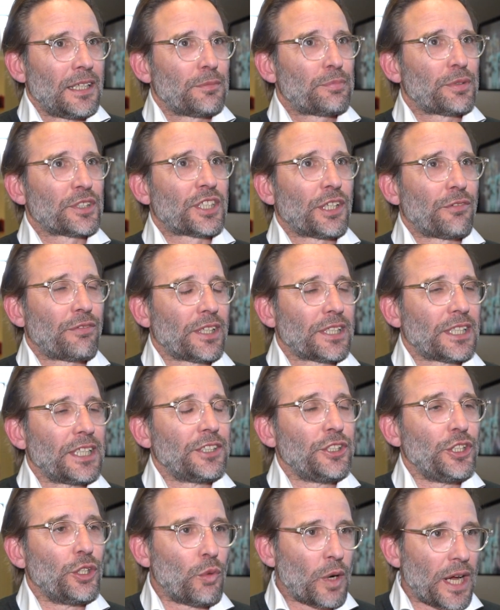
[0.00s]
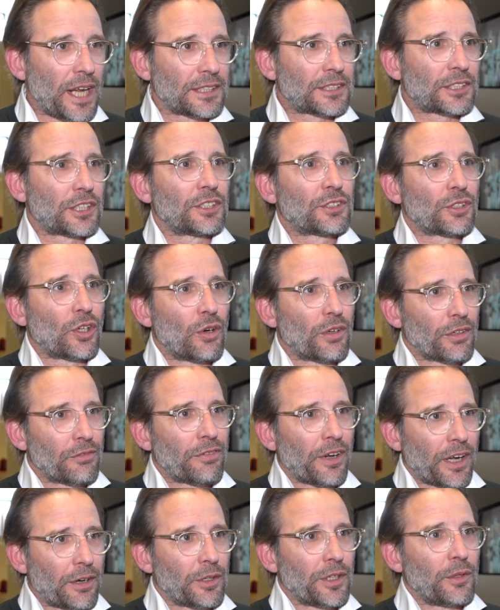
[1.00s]
Specifically, the US is going
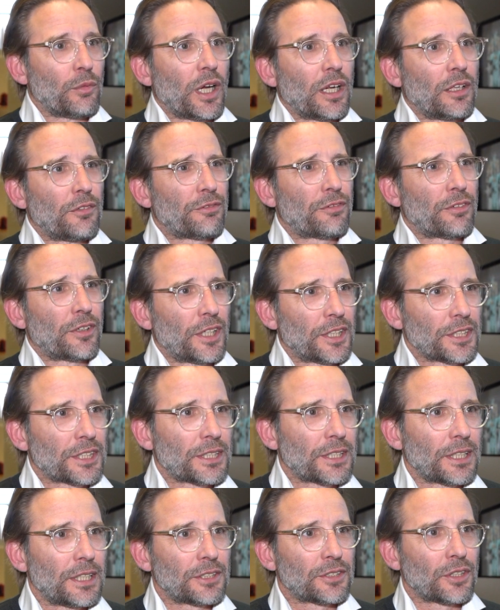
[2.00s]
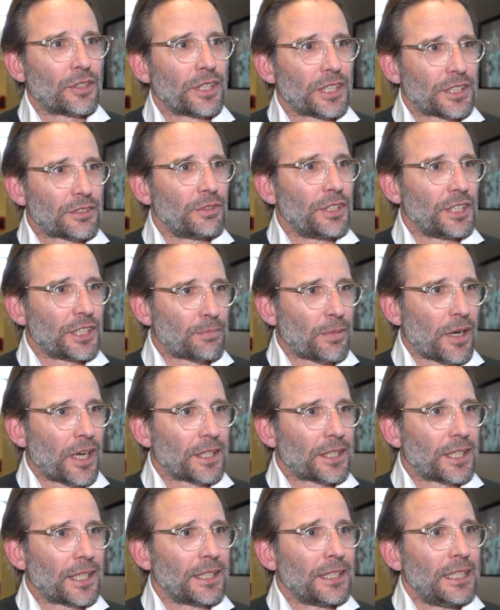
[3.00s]
very well for us, so that's really
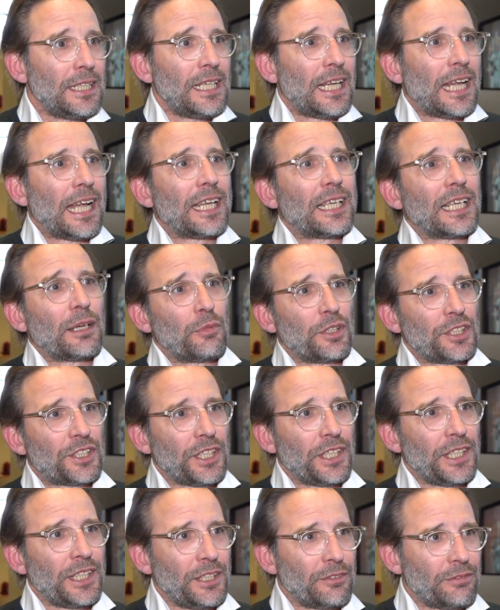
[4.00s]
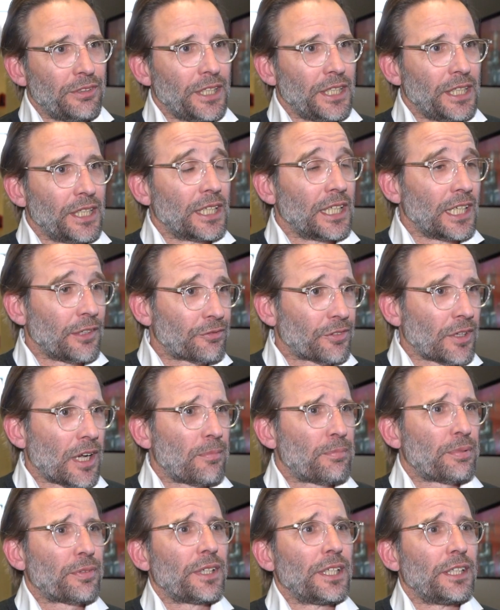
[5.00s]
spiking. And then we see here really a lift
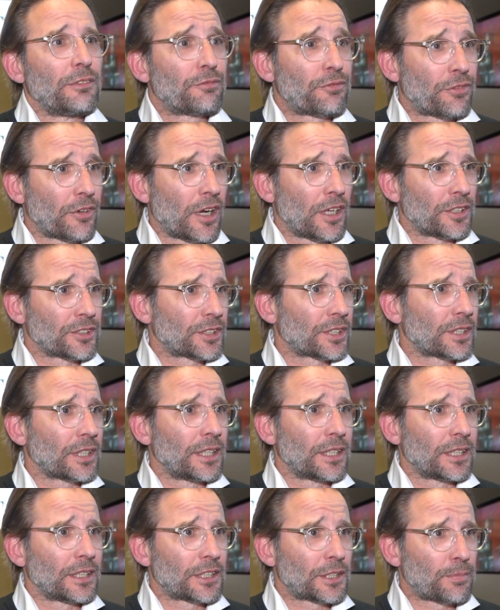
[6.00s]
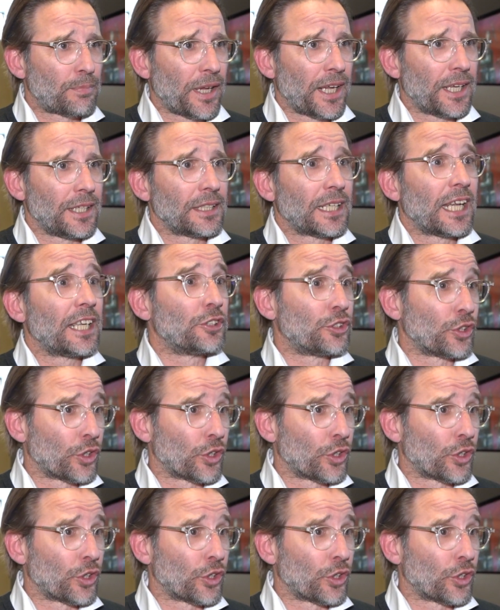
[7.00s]
up in France, Spain, and